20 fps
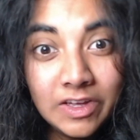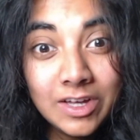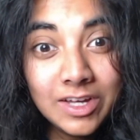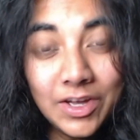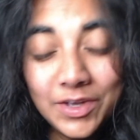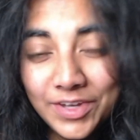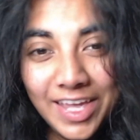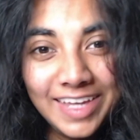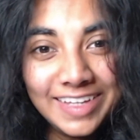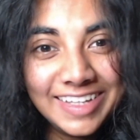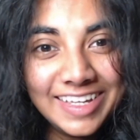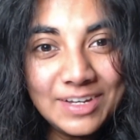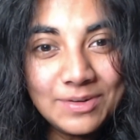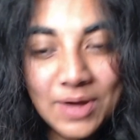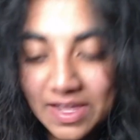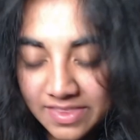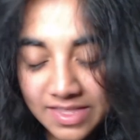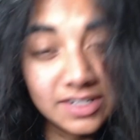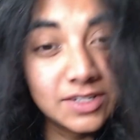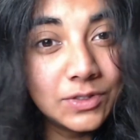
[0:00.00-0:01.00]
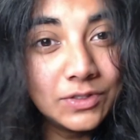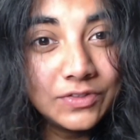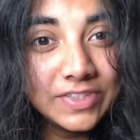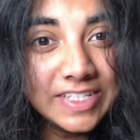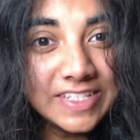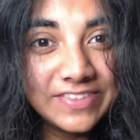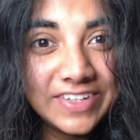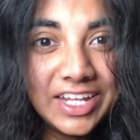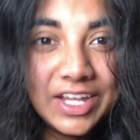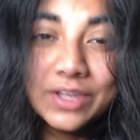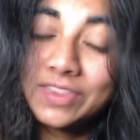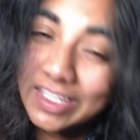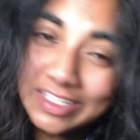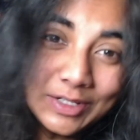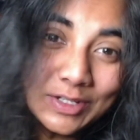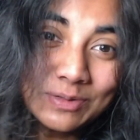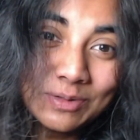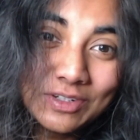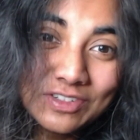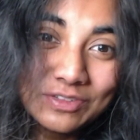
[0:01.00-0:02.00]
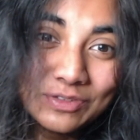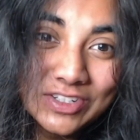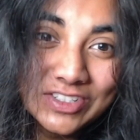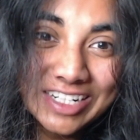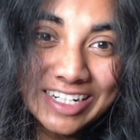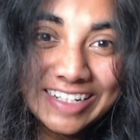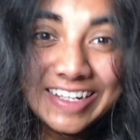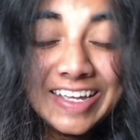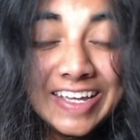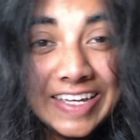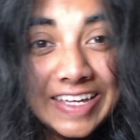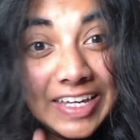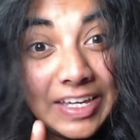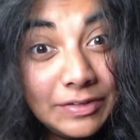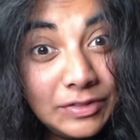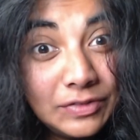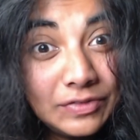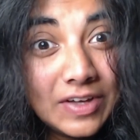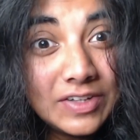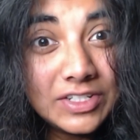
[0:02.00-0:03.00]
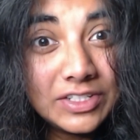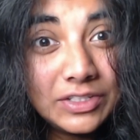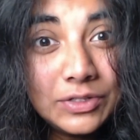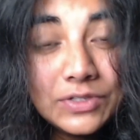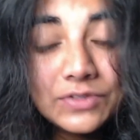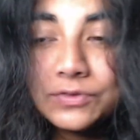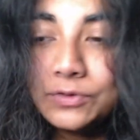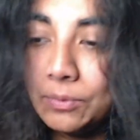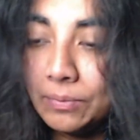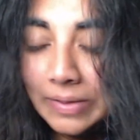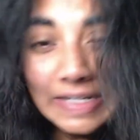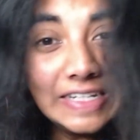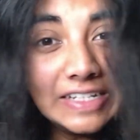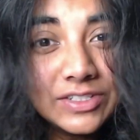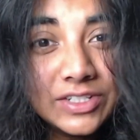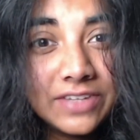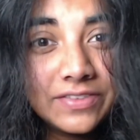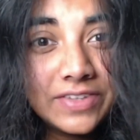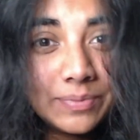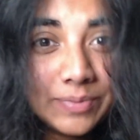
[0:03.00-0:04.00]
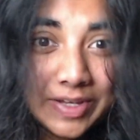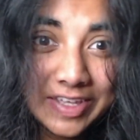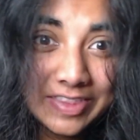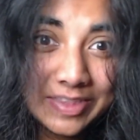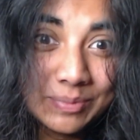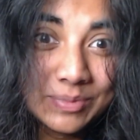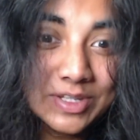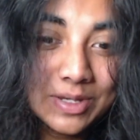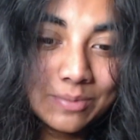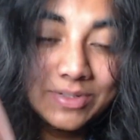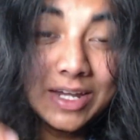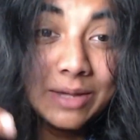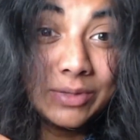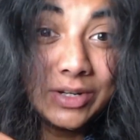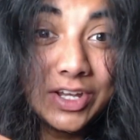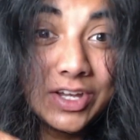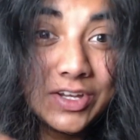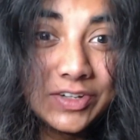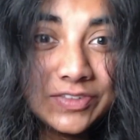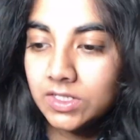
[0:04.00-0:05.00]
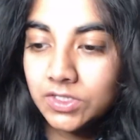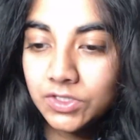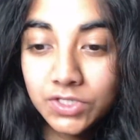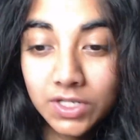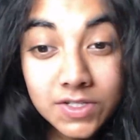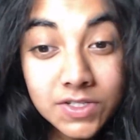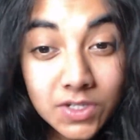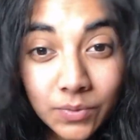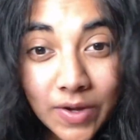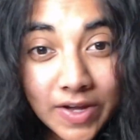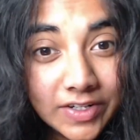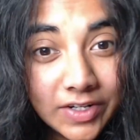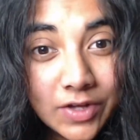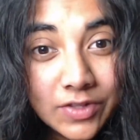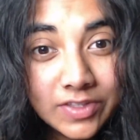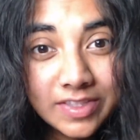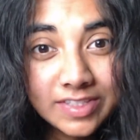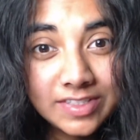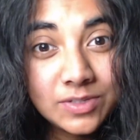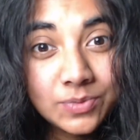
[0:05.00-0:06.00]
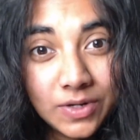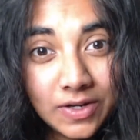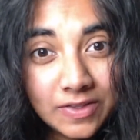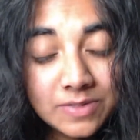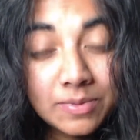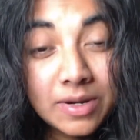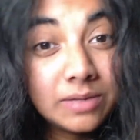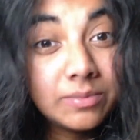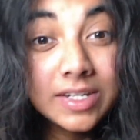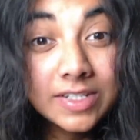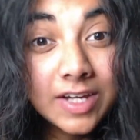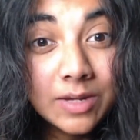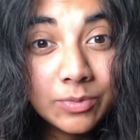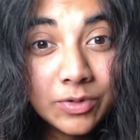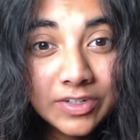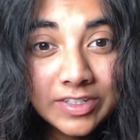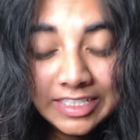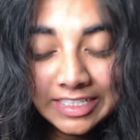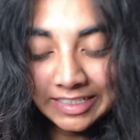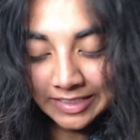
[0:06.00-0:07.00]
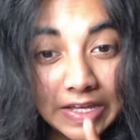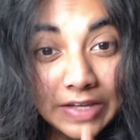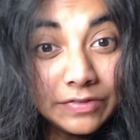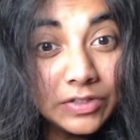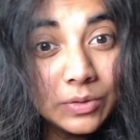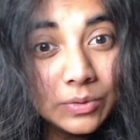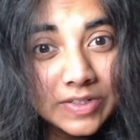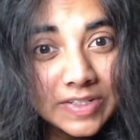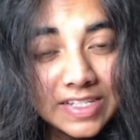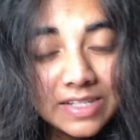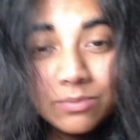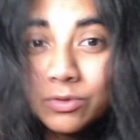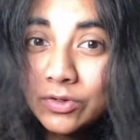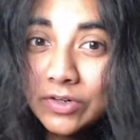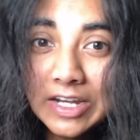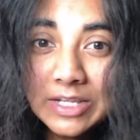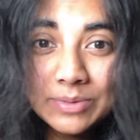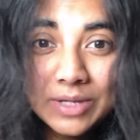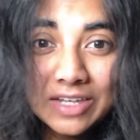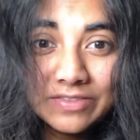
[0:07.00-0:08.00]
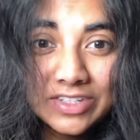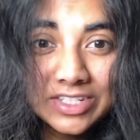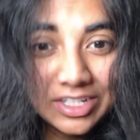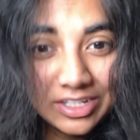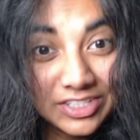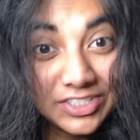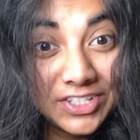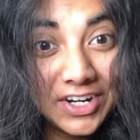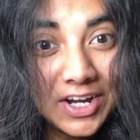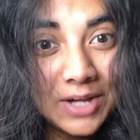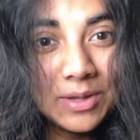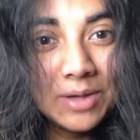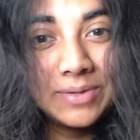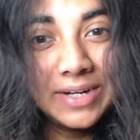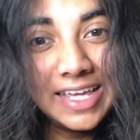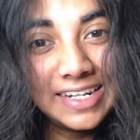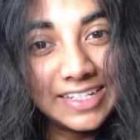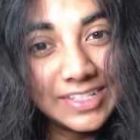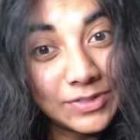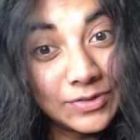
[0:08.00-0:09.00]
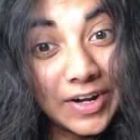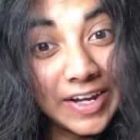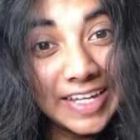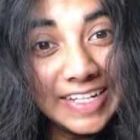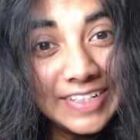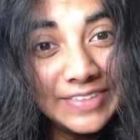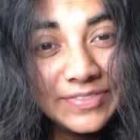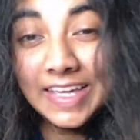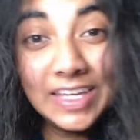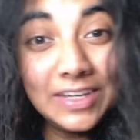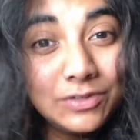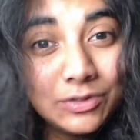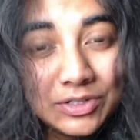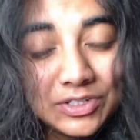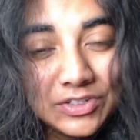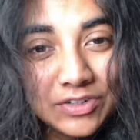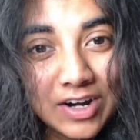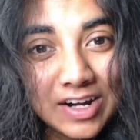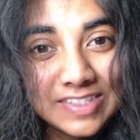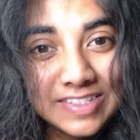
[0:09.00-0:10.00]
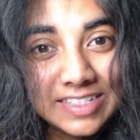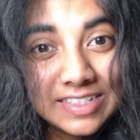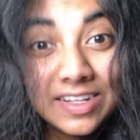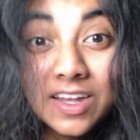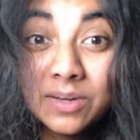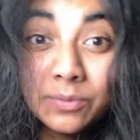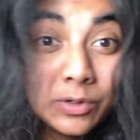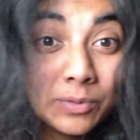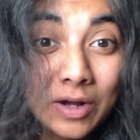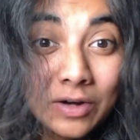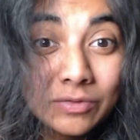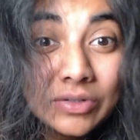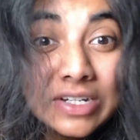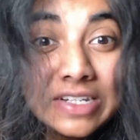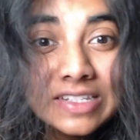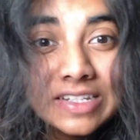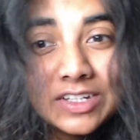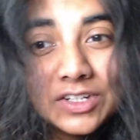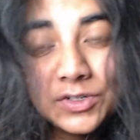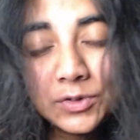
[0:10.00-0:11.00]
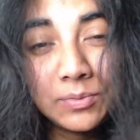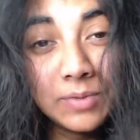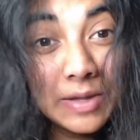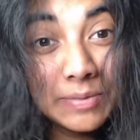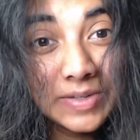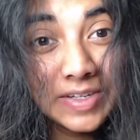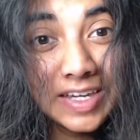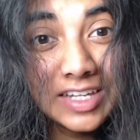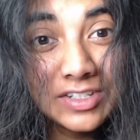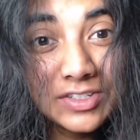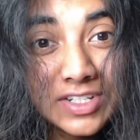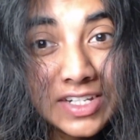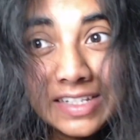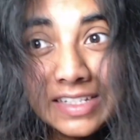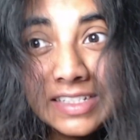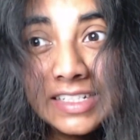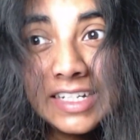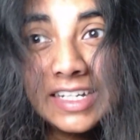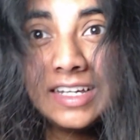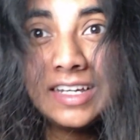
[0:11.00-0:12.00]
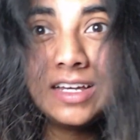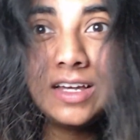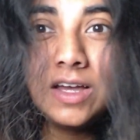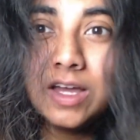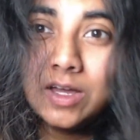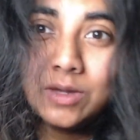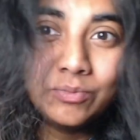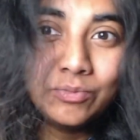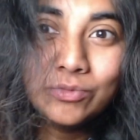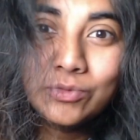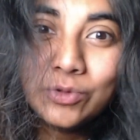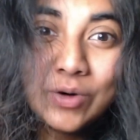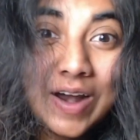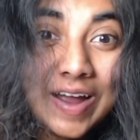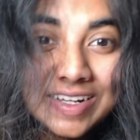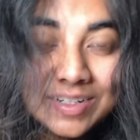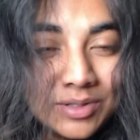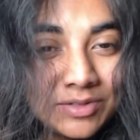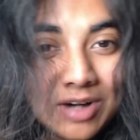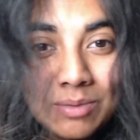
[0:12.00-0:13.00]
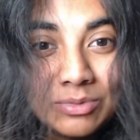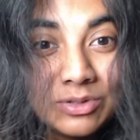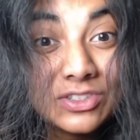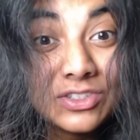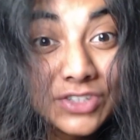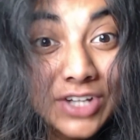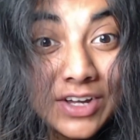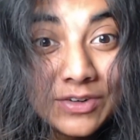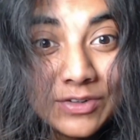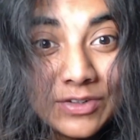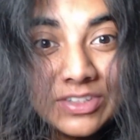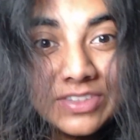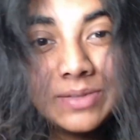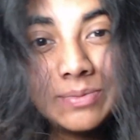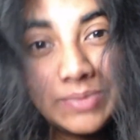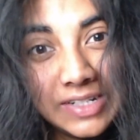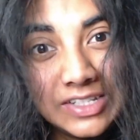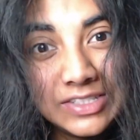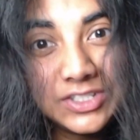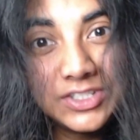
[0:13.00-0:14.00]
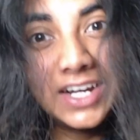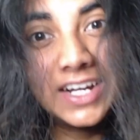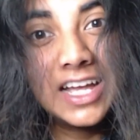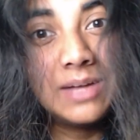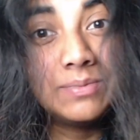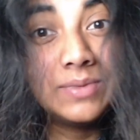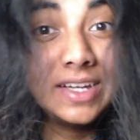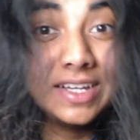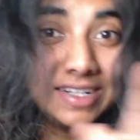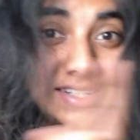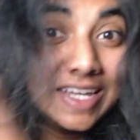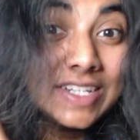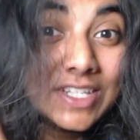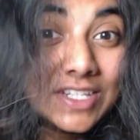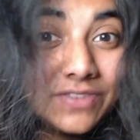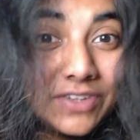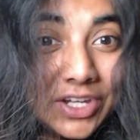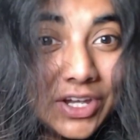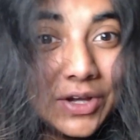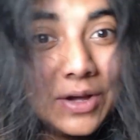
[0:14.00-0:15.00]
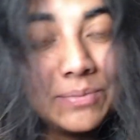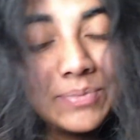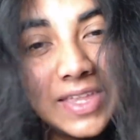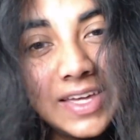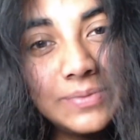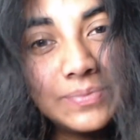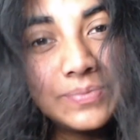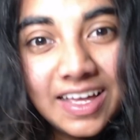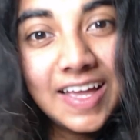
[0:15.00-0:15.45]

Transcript: Okay, anyway, that is all for this video. Thank you so much for watching. If you found it useful, please do give it a big thumbs up down below, just so I know that this is worth spending my time on. If you want to see more SBA videos, check out my playlist right here. If you're interested in learning more about research or my PhD, or academic rambles in general, then please do check out my latest video up there.